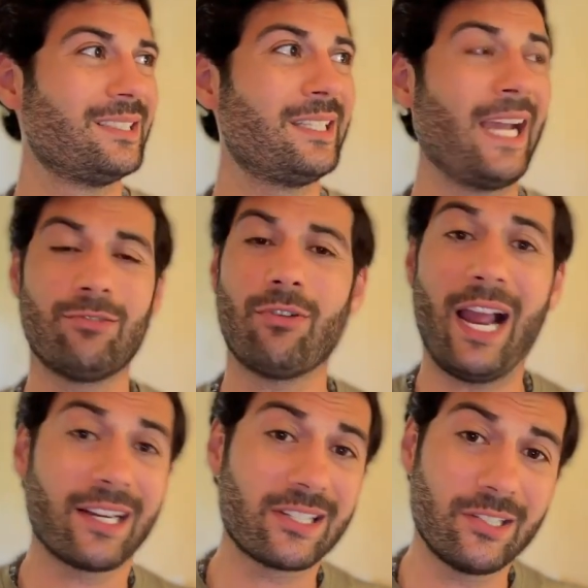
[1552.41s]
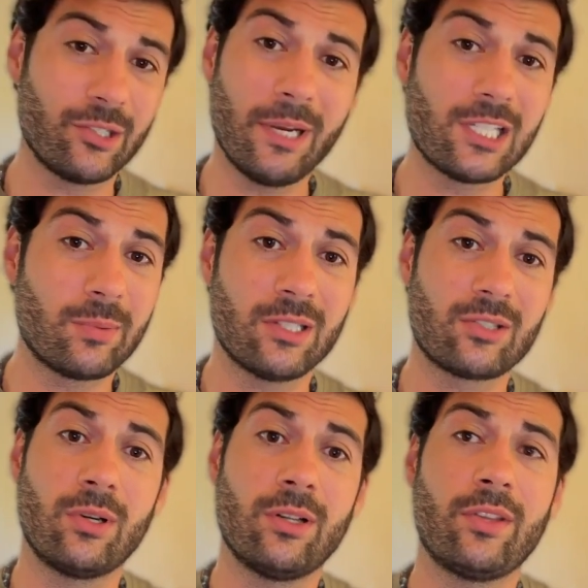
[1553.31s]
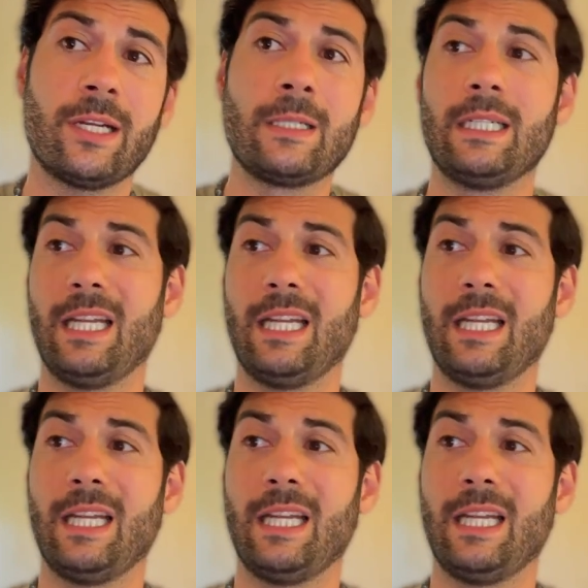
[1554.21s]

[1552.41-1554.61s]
10 racks in your basement sort of thing.